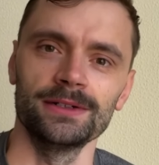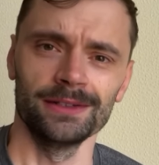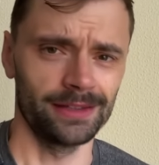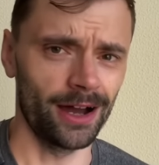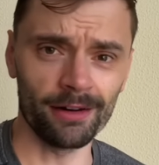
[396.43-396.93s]

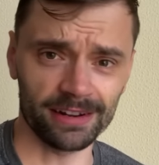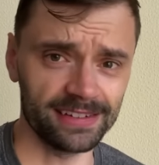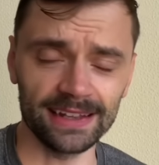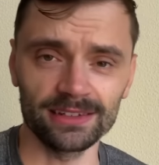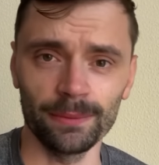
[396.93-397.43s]
the Irish
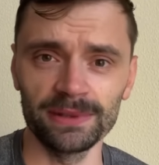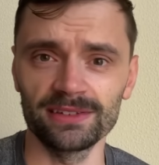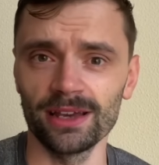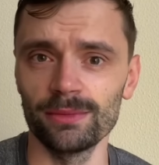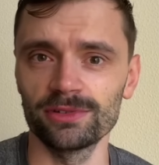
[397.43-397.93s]
setup in
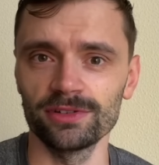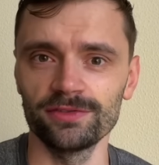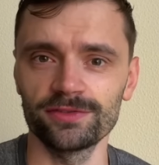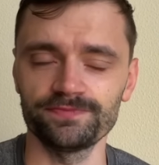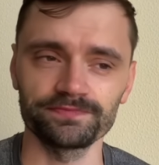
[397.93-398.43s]
terms
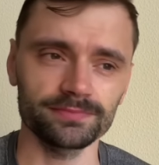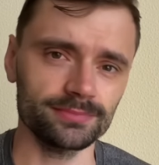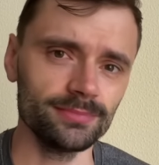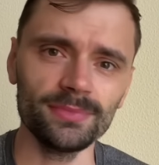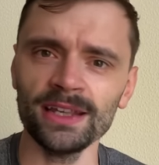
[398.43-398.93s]
of
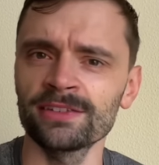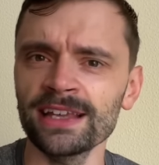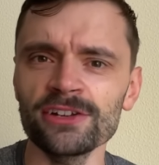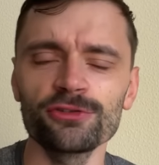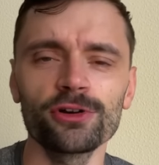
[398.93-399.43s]

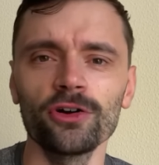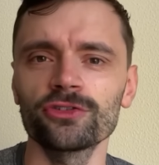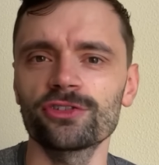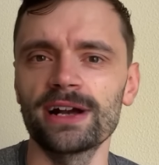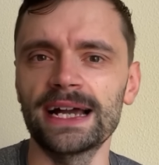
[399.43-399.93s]
central
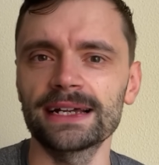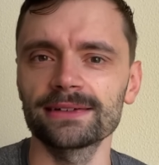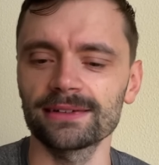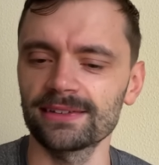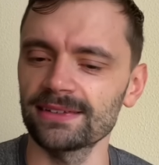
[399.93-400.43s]

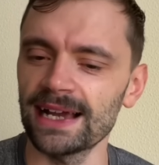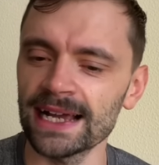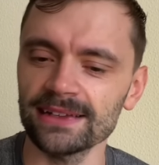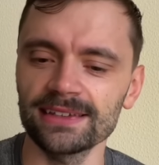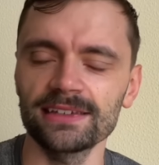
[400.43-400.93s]
contracts,
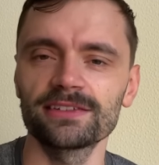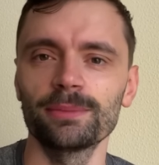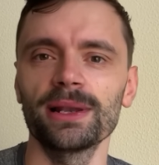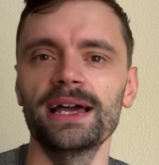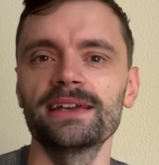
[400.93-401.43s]
access to
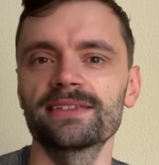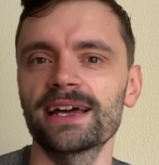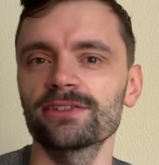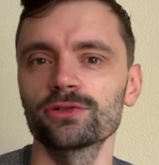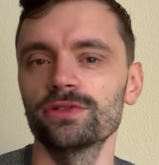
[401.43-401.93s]
players,
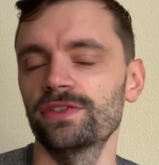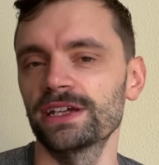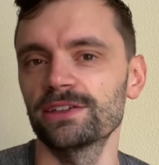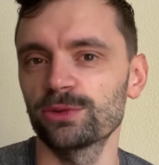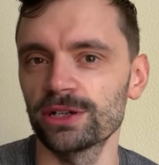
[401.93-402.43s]
that sort of
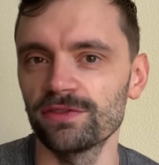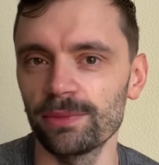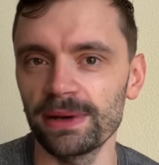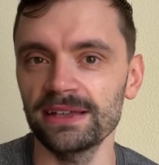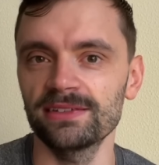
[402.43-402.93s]
thing is one of the
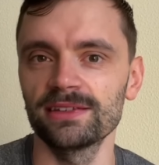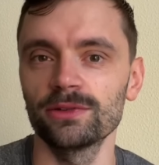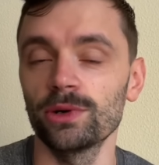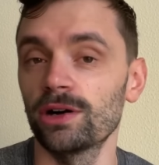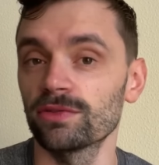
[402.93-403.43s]
best in the
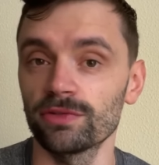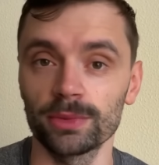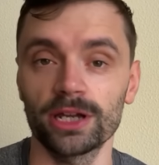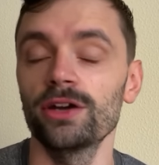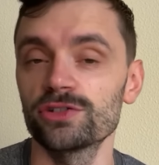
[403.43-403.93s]
world. And from
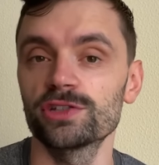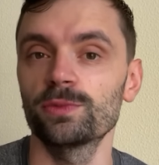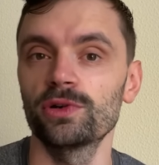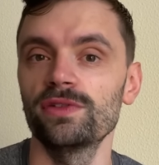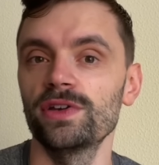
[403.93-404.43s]
a coach's
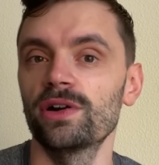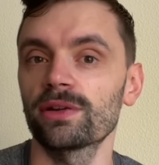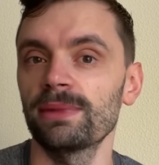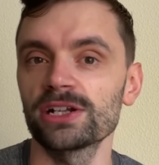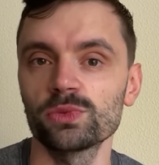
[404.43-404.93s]
point of view, I'd
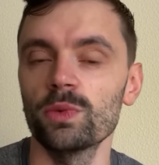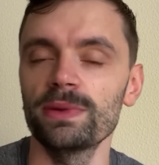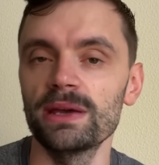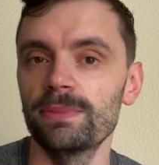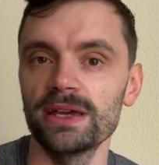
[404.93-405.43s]
imagine would
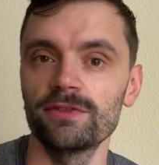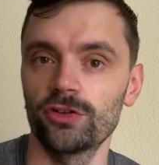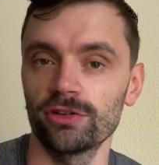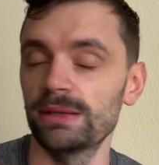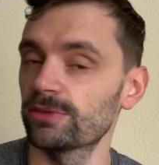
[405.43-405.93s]
be a bit of a
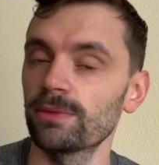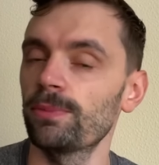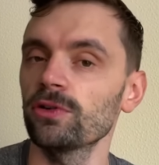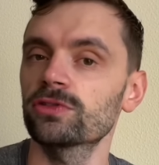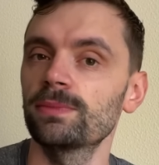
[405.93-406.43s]
dream. So
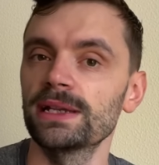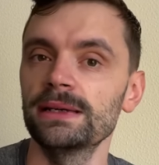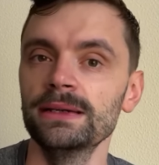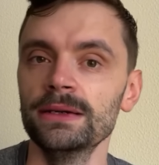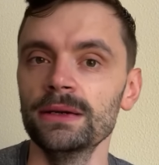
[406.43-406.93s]

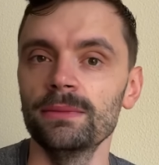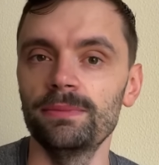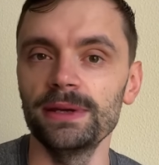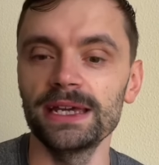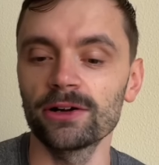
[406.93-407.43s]
possibly
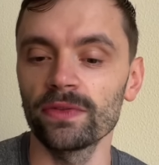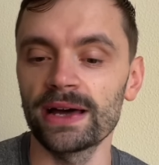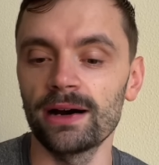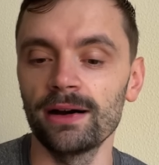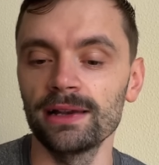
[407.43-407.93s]
being on
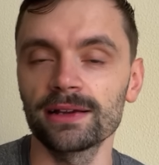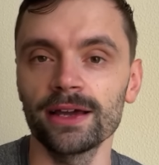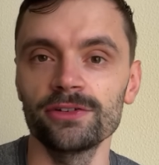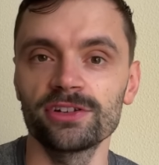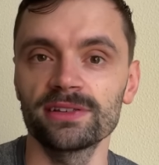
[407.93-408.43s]
that Ireland
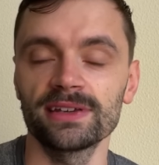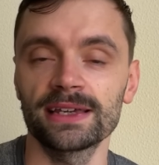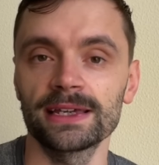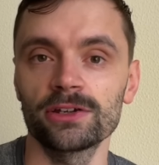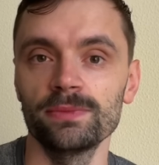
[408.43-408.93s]
coaching
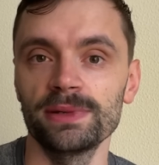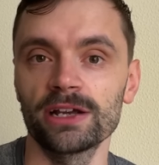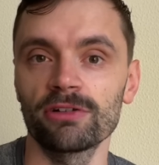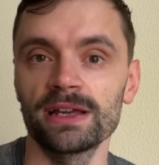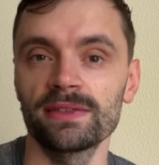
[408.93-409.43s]
ticket could be a
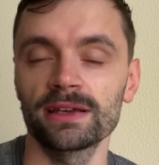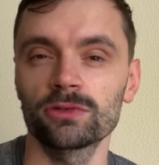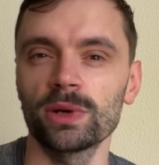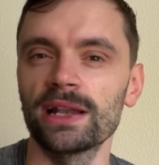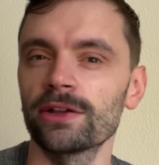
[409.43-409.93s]
great thing
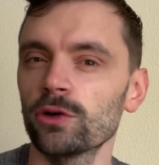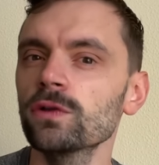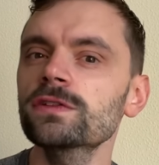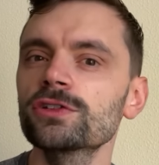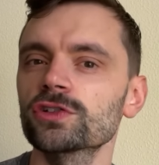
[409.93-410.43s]
as well. And I
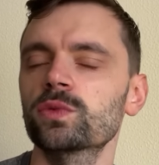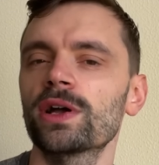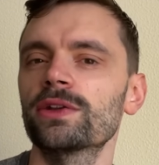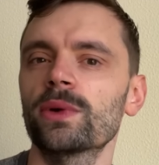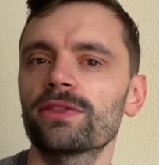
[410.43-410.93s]
also just
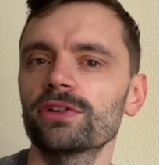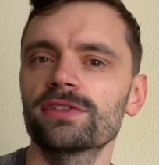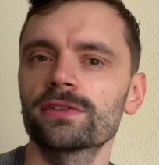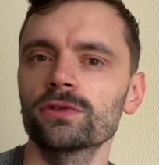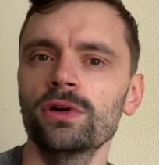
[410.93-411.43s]
wonder whether it's
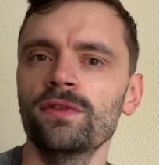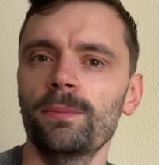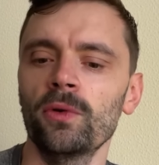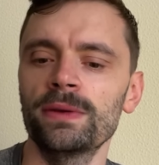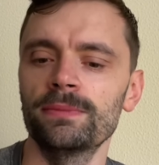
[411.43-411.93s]
the sort of
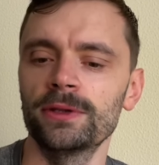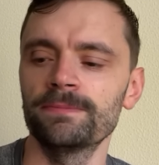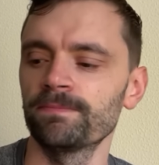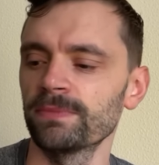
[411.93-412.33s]
appointment,